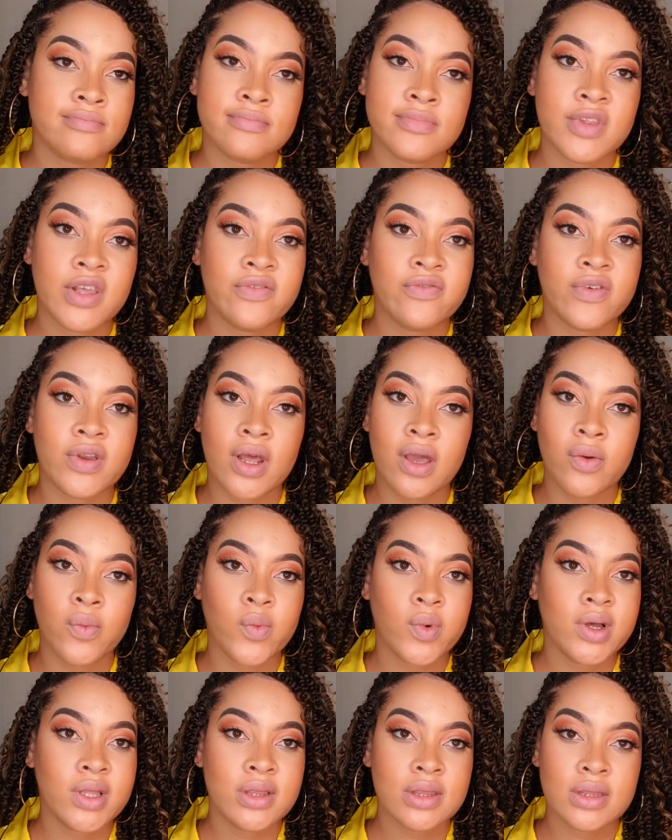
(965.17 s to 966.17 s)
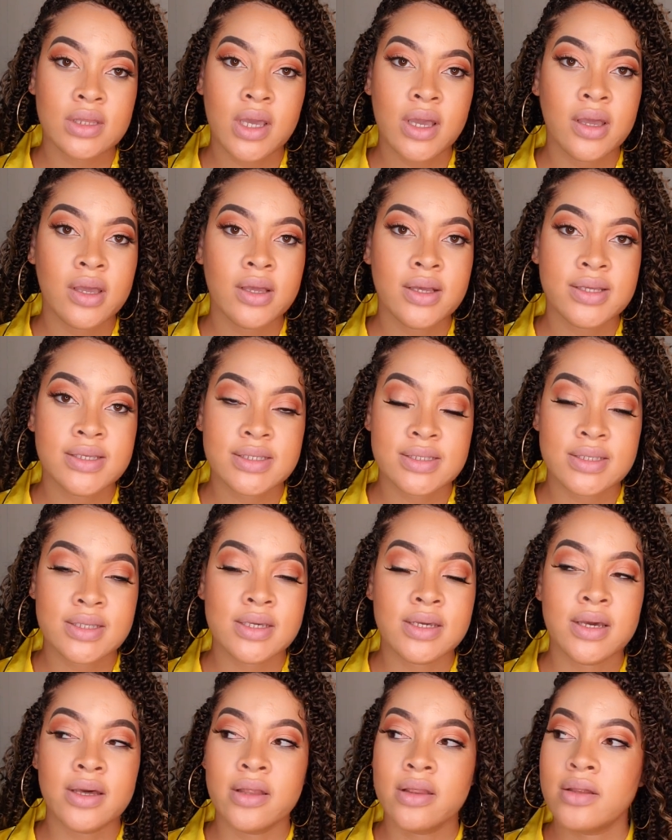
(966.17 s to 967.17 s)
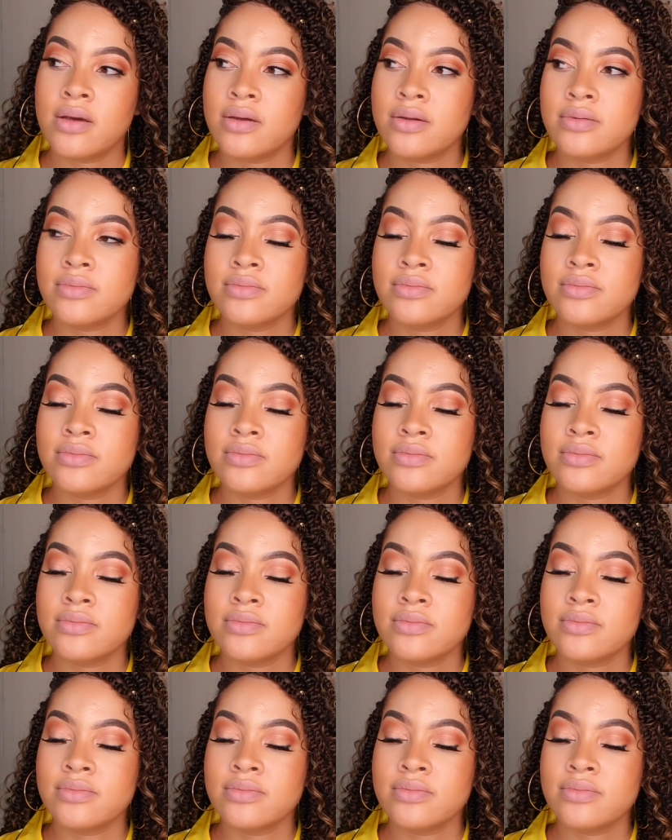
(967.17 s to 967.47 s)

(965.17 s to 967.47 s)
If it ain't one thing, it's the other.